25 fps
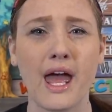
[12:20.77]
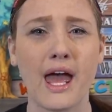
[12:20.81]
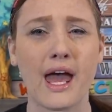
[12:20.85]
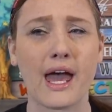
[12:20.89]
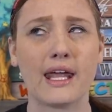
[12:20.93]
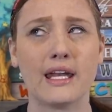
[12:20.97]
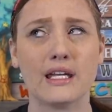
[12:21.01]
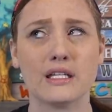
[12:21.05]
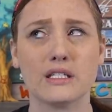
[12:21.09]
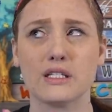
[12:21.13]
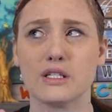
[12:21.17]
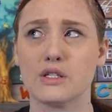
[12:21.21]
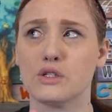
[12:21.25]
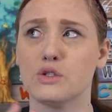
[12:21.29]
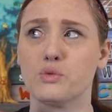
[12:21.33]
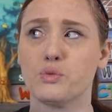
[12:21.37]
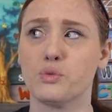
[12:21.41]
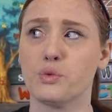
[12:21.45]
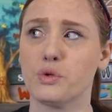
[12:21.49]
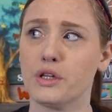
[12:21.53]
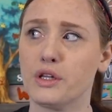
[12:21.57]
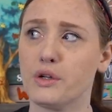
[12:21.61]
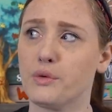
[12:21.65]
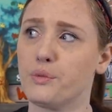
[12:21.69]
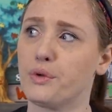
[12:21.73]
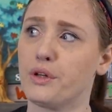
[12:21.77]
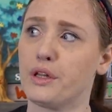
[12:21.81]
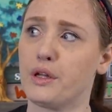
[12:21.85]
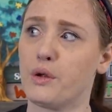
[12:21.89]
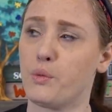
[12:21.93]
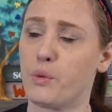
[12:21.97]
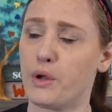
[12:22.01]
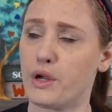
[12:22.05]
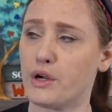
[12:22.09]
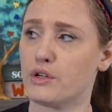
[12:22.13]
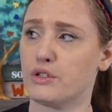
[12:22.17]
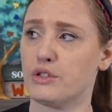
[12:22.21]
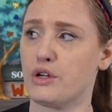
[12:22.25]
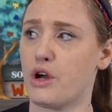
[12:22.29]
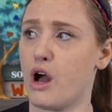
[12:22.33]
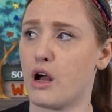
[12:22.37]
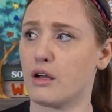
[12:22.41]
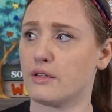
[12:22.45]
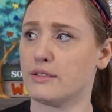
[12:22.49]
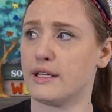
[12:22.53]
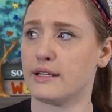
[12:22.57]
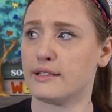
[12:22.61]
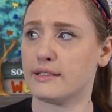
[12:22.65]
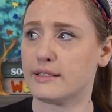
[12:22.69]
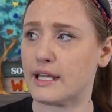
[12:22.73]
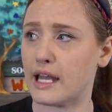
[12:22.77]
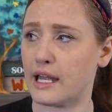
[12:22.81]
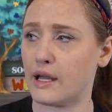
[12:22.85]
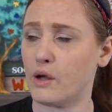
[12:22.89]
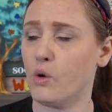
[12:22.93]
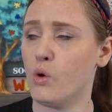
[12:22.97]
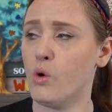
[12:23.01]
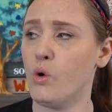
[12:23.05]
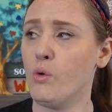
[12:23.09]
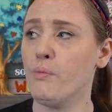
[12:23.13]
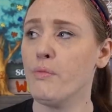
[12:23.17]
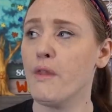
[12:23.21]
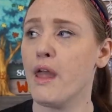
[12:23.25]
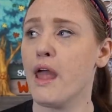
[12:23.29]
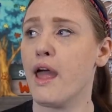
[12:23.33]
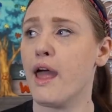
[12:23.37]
And it's this really, really weird toxic cycle.